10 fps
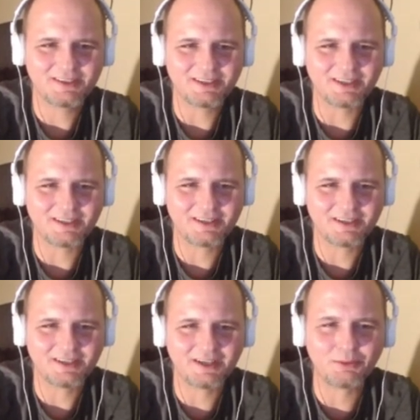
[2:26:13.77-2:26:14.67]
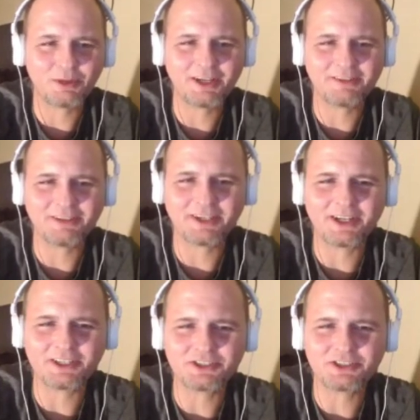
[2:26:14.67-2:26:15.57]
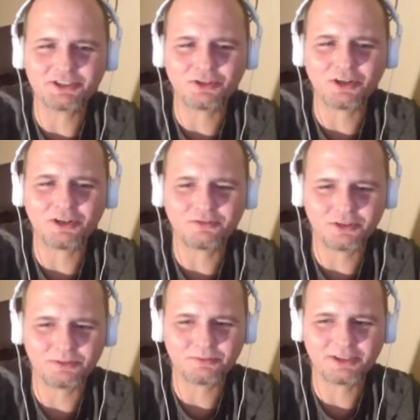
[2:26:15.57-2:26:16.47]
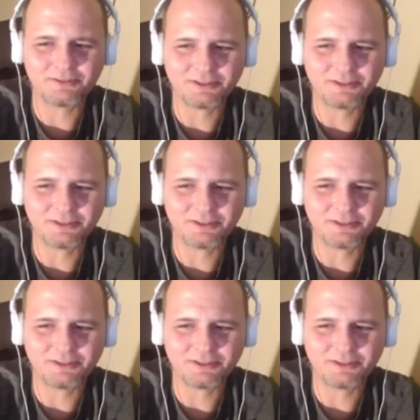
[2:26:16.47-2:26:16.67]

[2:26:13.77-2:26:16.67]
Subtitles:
yeah, I want to have that knowledge to draw from, definitely.